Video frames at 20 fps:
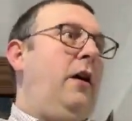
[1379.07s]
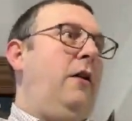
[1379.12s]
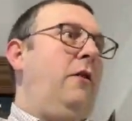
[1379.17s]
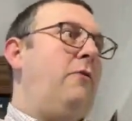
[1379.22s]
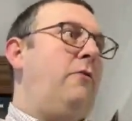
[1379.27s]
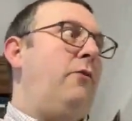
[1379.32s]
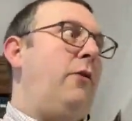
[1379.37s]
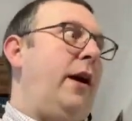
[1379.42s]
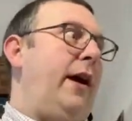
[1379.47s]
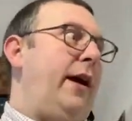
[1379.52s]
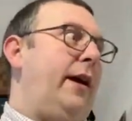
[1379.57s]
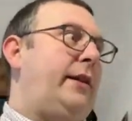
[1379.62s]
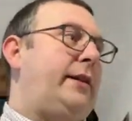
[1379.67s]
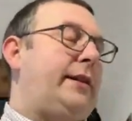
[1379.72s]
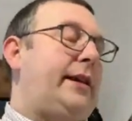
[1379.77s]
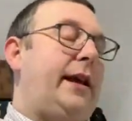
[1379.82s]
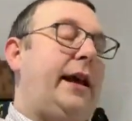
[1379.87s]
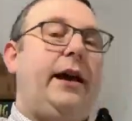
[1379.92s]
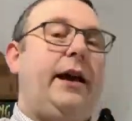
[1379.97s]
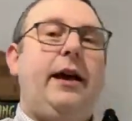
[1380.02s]
Right.
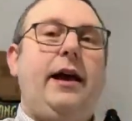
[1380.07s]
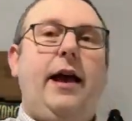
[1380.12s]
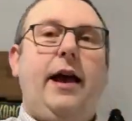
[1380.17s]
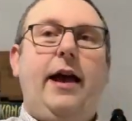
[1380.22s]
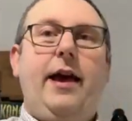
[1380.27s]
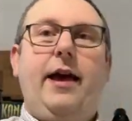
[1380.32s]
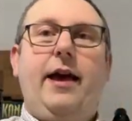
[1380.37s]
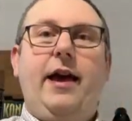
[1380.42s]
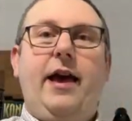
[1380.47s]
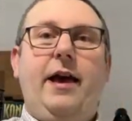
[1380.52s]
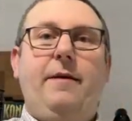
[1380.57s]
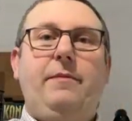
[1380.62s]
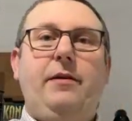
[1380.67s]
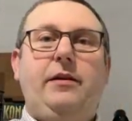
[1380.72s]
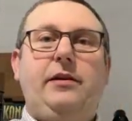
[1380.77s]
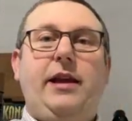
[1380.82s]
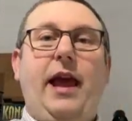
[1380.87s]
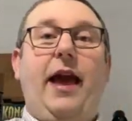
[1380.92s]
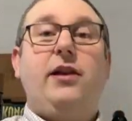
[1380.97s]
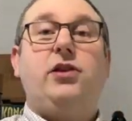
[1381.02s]

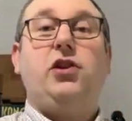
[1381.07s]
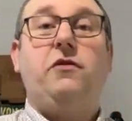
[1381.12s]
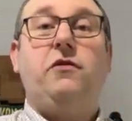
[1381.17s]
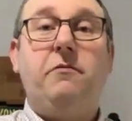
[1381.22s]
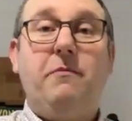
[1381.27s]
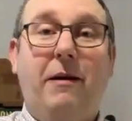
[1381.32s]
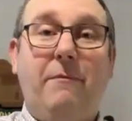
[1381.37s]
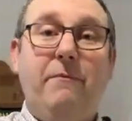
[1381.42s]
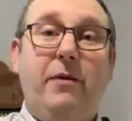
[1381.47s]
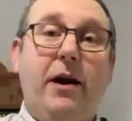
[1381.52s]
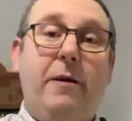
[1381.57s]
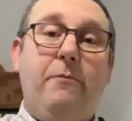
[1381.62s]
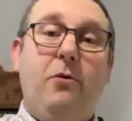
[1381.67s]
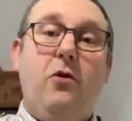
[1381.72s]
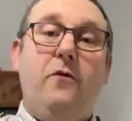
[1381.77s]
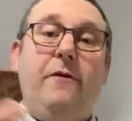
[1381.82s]
Yeah, so remember, moving